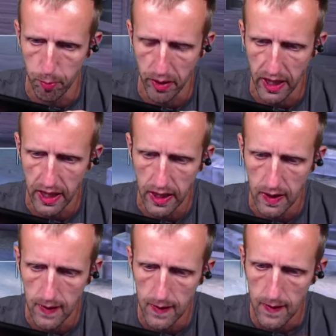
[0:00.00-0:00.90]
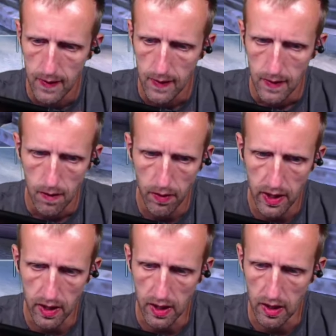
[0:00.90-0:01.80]
B.
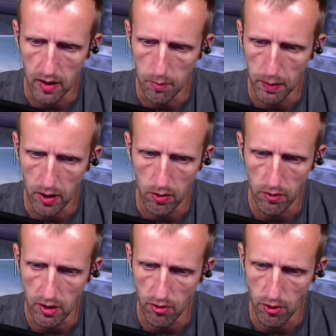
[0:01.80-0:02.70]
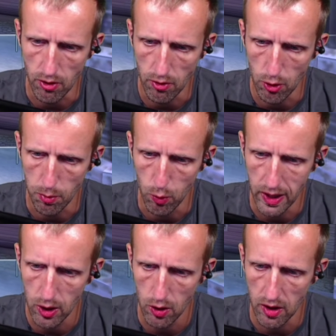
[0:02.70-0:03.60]
That is because that's just no
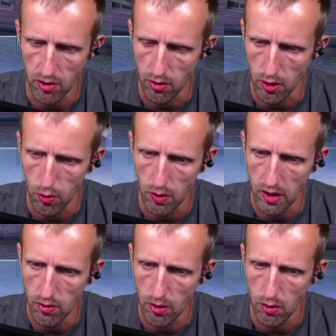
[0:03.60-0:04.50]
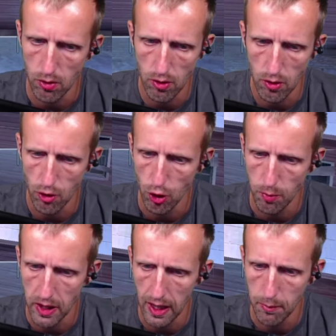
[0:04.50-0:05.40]
bueno. That's not good. That's not good. Don't shoot
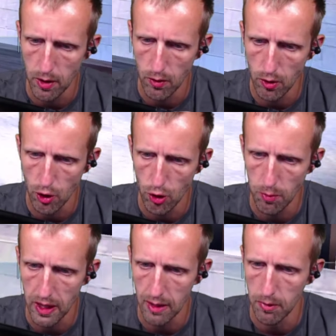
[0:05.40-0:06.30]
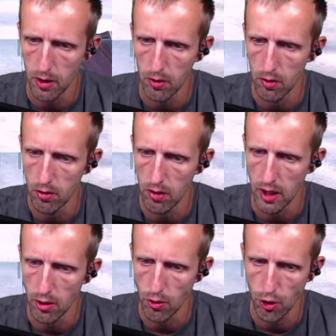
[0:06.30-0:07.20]
me, Emil. Don't shoot me, Emil.
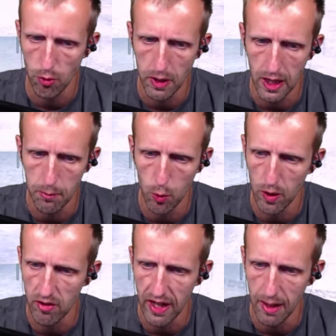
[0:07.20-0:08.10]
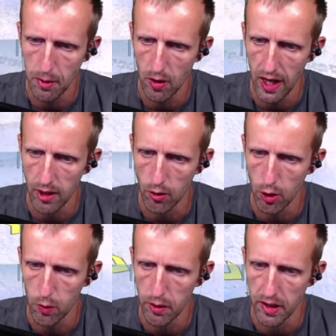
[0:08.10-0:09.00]
Right. Don't shoot me, Emil. Where's the Emil? I don't know
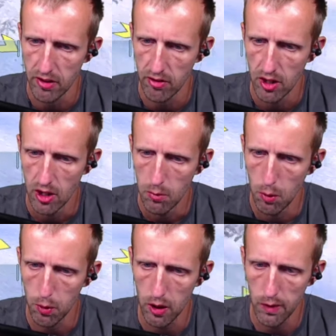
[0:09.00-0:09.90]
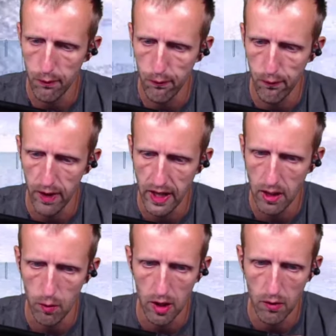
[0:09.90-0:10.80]
where he is. But we're going to flank
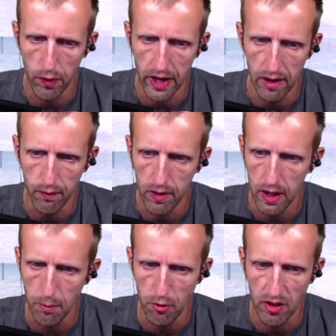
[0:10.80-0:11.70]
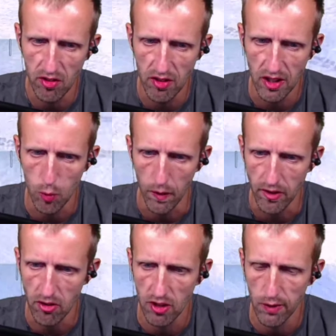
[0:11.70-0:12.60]
around. They have capturing C as well.
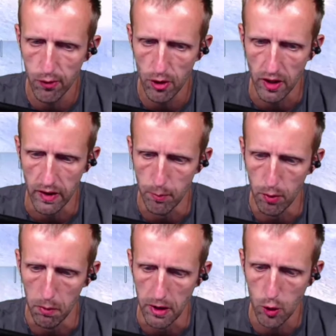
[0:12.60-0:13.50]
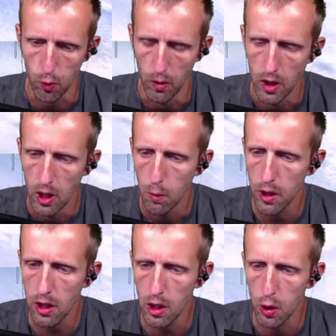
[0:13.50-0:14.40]
That's a T-49 then probably. Cool. We're
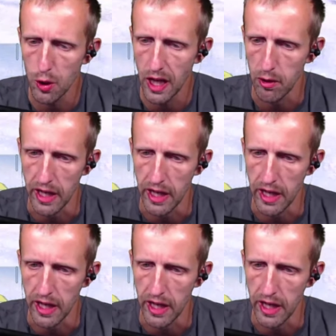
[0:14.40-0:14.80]
going to go hull down